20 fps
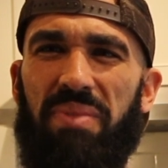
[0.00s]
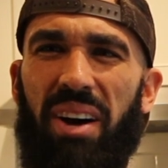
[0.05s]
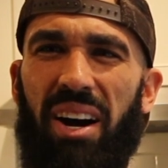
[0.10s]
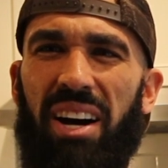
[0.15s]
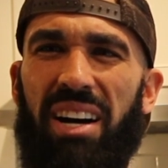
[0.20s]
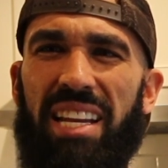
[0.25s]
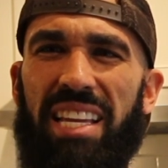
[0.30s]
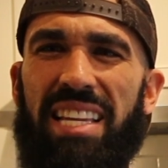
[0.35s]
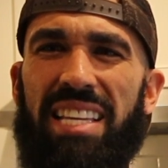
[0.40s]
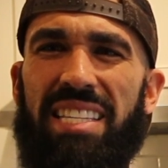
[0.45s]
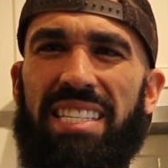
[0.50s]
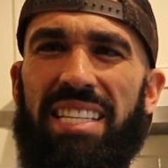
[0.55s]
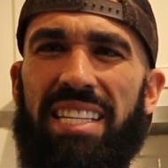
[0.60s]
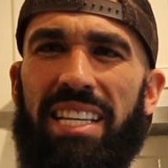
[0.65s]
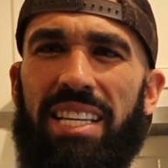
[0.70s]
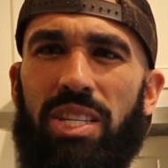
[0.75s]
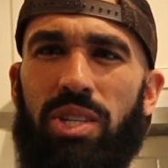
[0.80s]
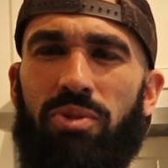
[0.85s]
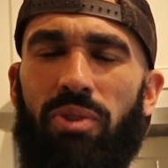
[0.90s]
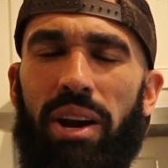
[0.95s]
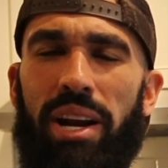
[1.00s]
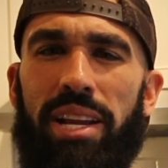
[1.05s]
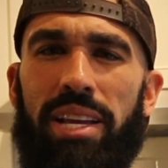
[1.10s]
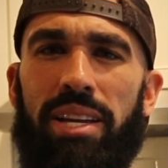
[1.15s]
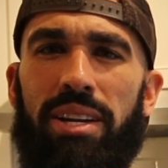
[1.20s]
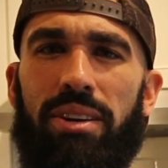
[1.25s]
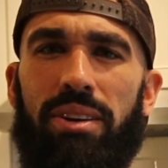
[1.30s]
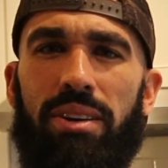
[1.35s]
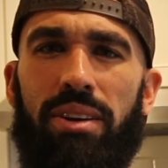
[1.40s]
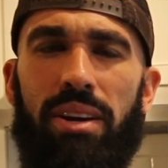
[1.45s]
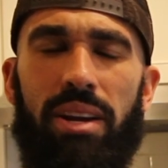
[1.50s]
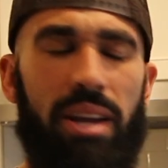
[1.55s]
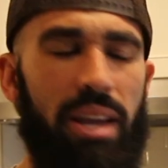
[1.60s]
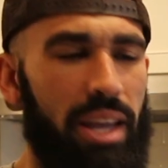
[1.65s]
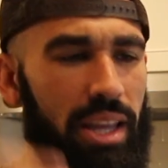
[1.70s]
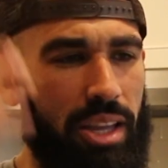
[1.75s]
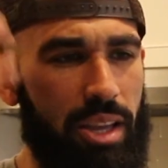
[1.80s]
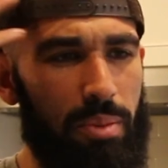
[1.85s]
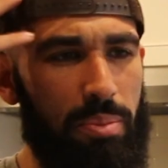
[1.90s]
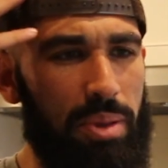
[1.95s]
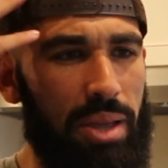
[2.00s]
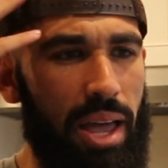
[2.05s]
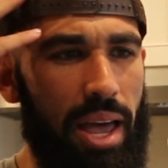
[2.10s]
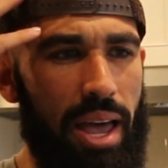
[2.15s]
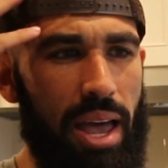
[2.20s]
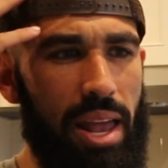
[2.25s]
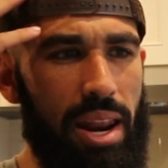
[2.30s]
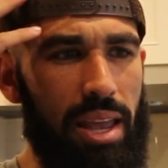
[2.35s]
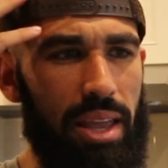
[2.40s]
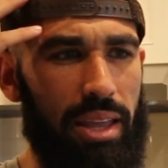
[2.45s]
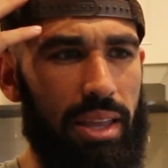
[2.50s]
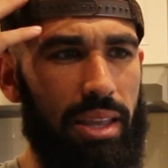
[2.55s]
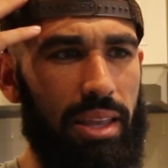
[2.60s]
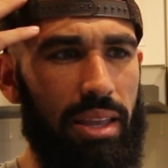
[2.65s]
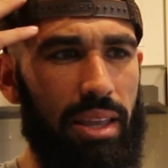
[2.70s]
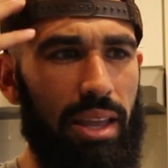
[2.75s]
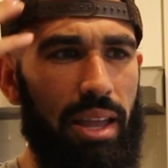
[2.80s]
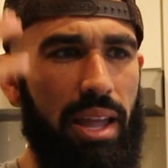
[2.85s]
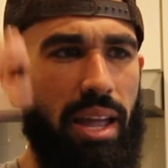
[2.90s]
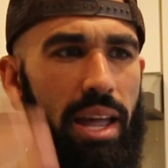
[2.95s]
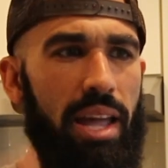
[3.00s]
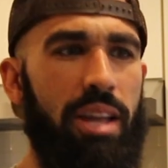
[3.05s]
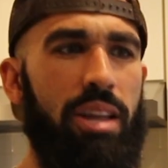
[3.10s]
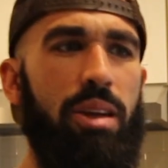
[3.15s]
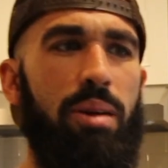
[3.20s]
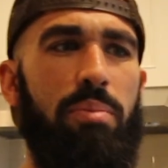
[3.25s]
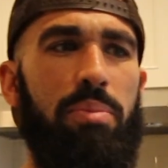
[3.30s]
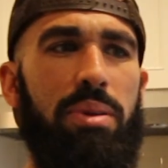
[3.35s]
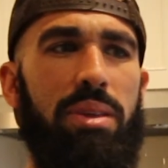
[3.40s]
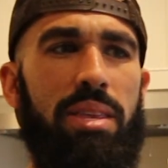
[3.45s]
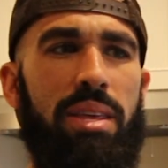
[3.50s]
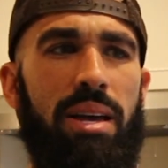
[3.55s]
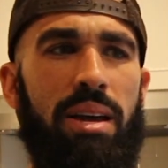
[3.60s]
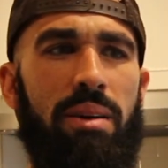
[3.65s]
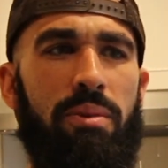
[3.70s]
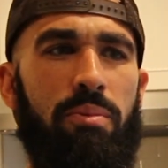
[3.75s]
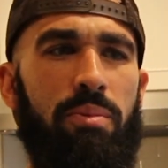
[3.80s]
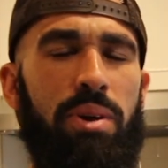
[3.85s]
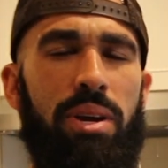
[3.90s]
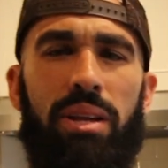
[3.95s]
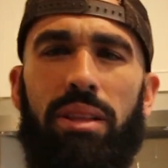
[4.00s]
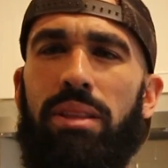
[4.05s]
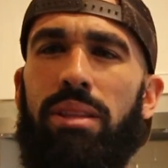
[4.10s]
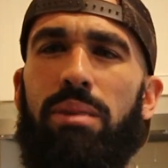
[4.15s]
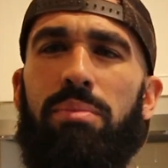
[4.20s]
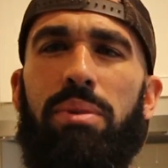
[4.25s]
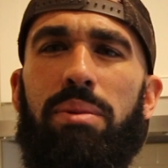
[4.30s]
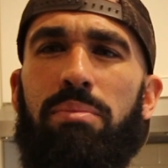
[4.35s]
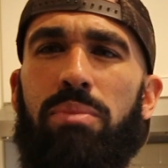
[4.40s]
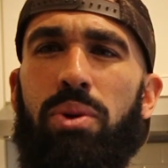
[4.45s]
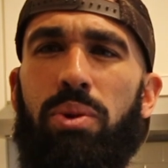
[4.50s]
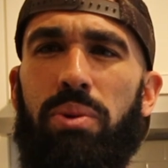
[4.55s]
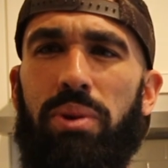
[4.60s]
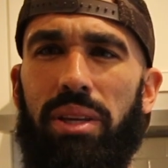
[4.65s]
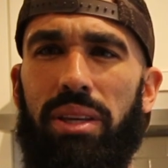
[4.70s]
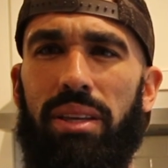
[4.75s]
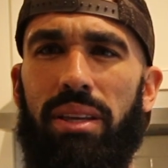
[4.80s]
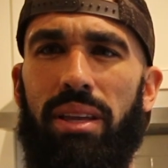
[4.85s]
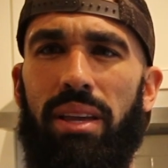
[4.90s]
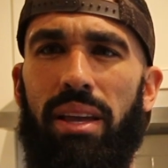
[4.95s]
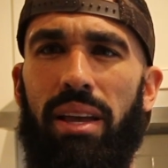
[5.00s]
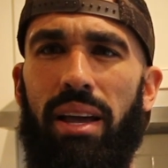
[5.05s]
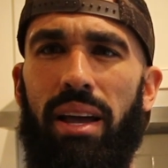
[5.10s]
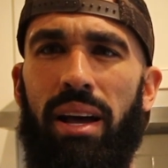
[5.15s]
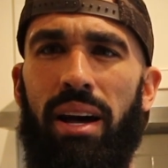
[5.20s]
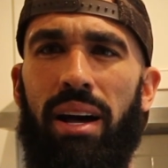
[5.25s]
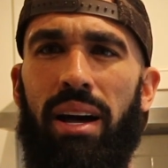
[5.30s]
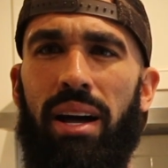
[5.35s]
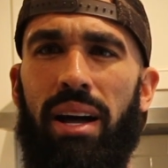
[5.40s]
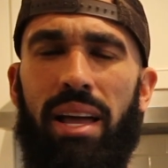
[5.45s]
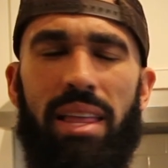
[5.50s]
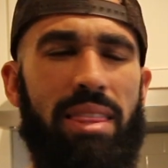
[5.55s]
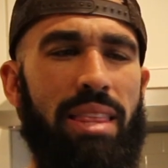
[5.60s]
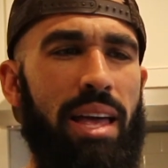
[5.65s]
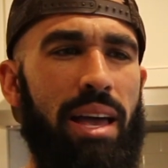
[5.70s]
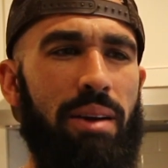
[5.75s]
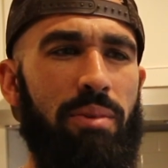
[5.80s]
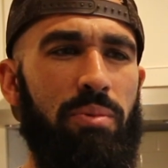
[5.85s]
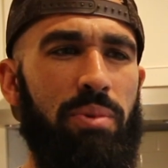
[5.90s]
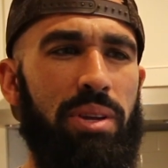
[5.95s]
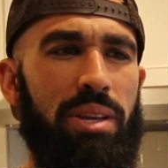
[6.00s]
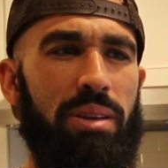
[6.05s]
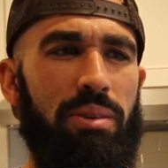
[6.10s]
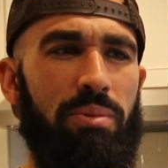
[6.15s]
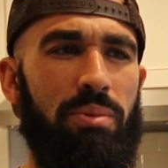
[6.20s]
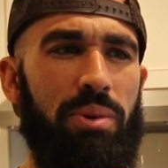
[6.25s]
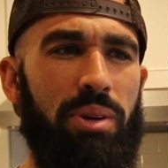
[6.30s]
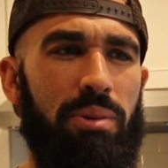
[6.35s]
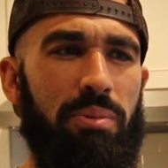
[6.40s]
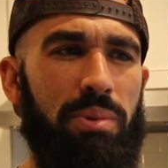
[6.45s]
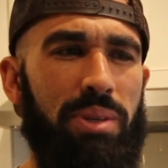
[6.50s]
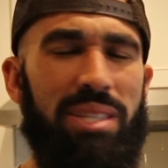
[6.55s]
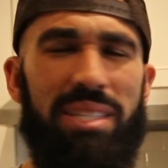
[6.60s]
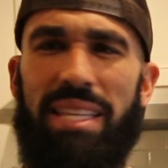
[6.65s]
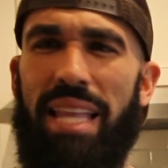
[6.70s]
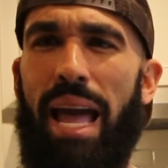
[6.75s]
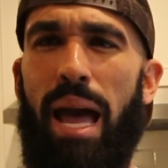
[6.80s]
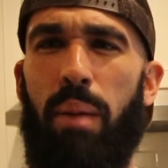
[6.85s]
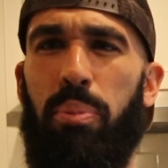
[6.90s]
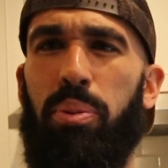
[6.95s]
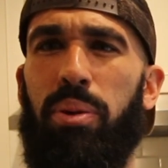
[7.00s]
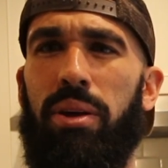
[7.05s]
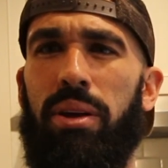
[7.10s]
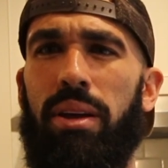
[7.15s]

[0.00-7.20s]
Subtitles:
uneasiness right here. It could be a headache. It could be that we're a little bit moody and that we snap.